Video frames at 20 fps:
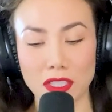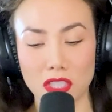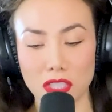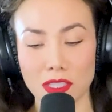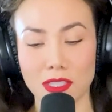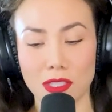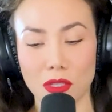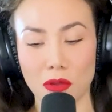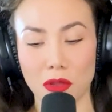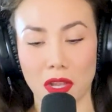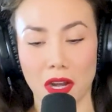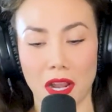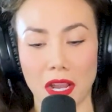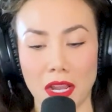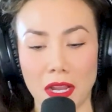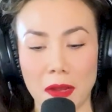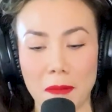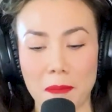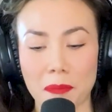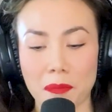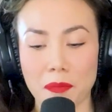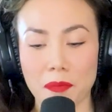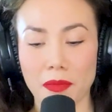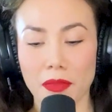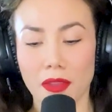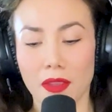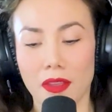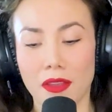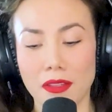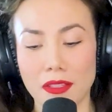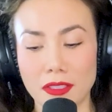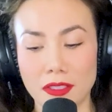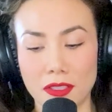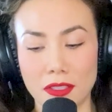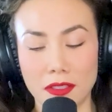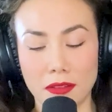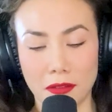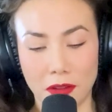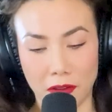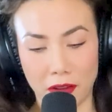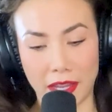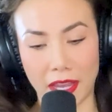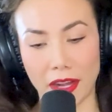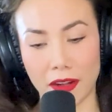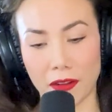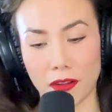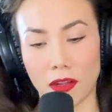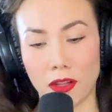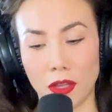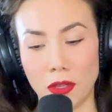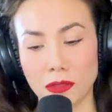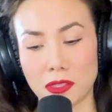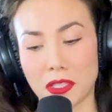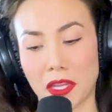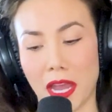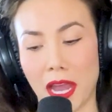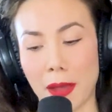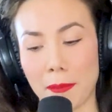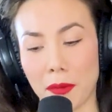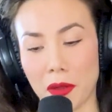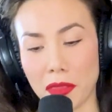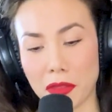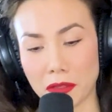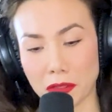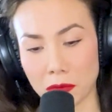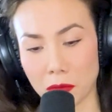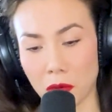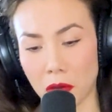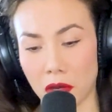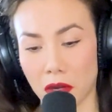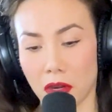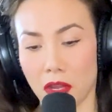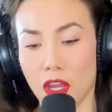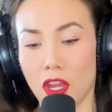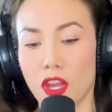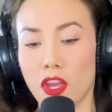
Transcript: just so that I get a closed cap on this one.